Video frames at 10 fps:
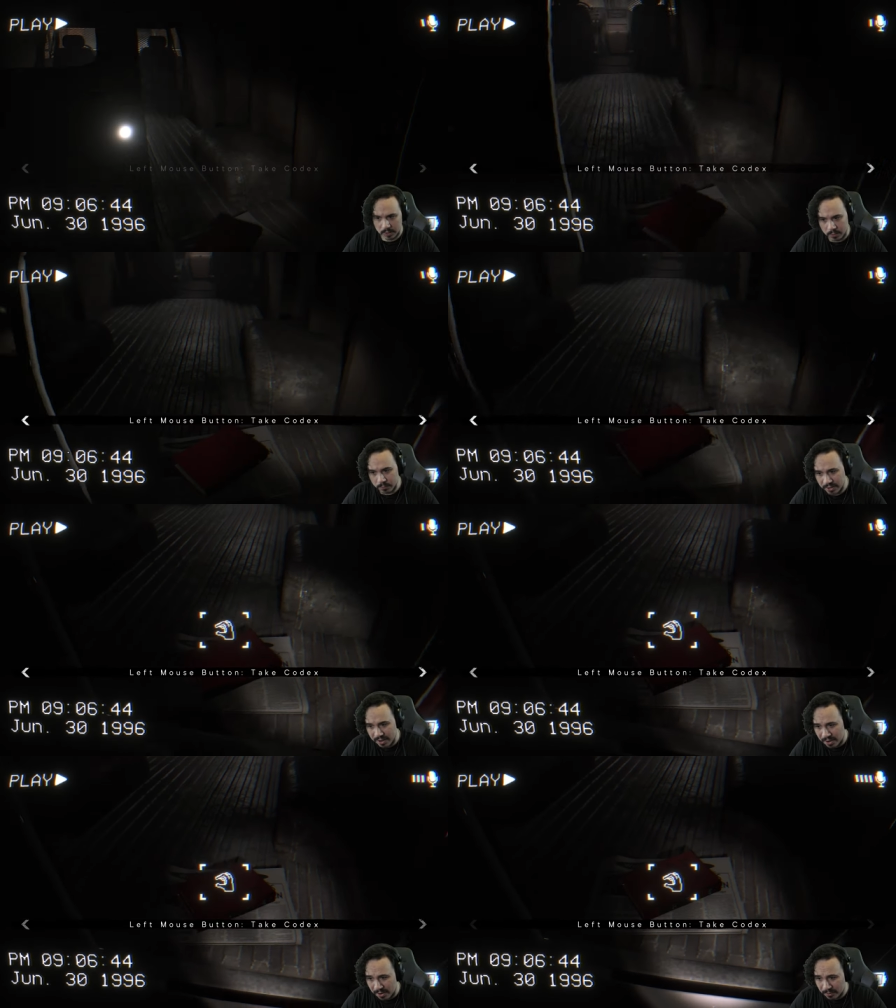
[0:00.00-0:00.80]
Oh
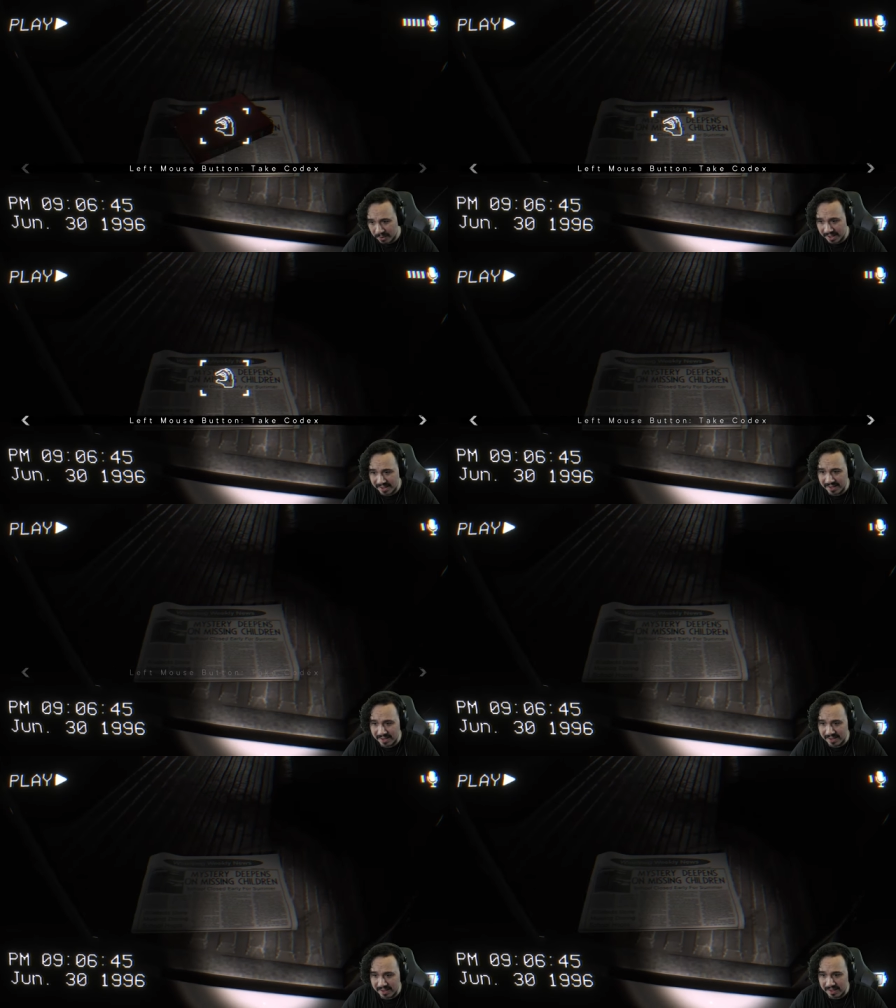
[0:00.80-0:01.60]
no. I'll
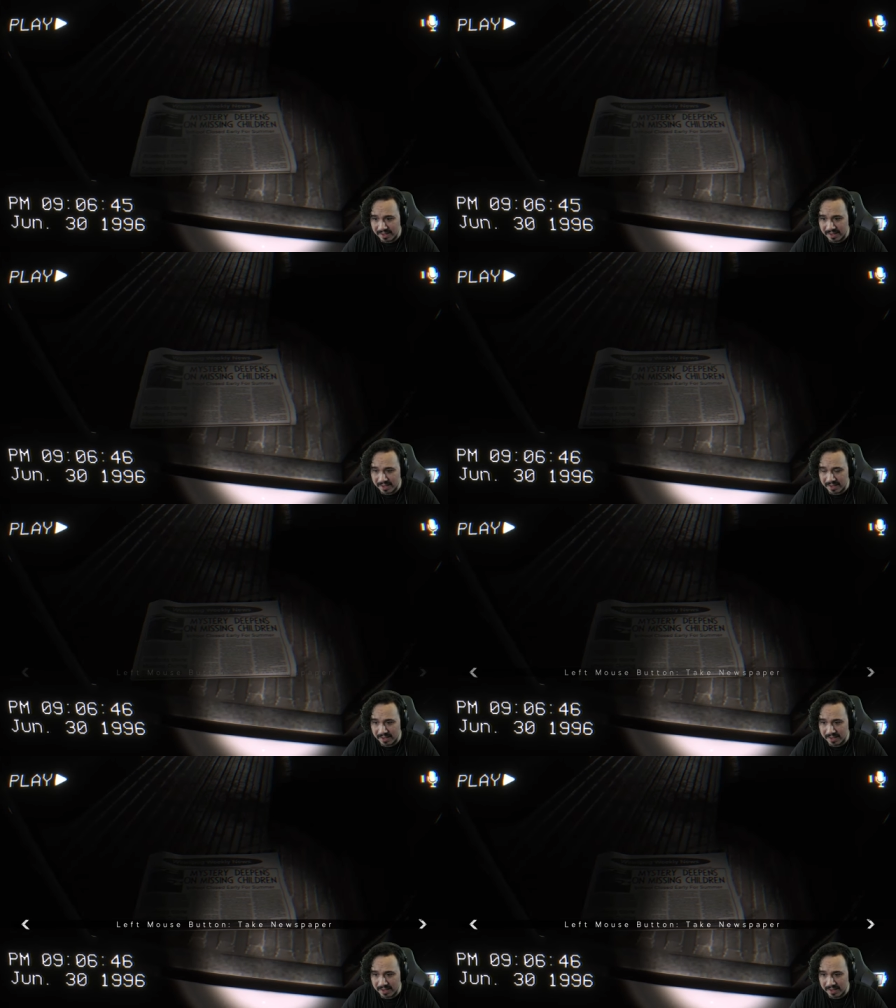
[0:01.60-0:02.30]
find you, Maymay.